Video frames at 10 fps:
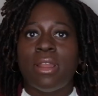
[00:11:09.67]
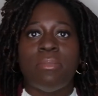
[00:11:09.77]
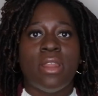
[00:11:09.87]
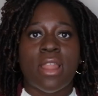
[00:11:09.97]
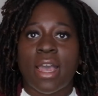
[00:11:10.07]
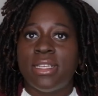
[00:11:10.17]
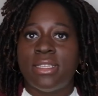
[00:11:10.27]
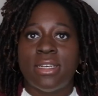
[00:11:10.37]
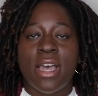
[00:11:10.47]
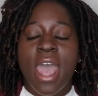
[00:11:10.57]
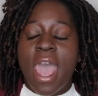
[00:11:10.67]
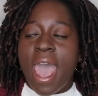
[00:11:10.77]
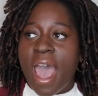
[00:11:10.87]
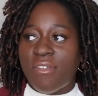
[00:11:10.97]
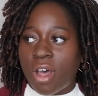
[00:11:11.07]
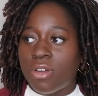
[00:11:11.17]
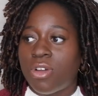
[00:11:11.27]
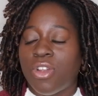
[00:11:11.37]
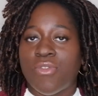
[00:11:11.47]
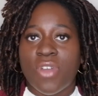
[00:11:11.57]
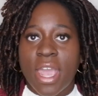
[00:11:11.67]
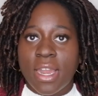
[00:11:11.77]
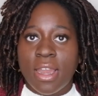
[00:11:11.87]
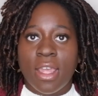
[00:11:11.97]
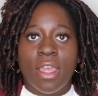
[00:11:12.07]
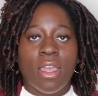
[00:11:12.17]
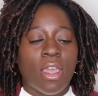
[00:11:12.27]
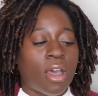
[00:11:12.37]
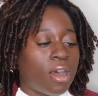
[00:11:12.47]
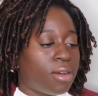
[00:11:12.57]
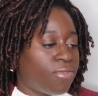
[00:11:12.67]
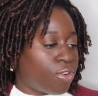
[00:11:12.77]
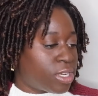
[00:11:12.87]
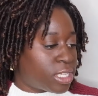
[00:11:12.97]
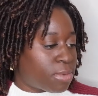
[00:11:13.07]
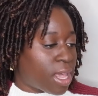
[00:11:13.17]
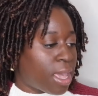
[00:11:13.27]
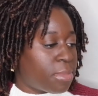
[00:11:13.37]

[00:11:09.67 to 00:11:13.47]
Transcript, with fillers: It'd be nice to have out on your vanity um, for display.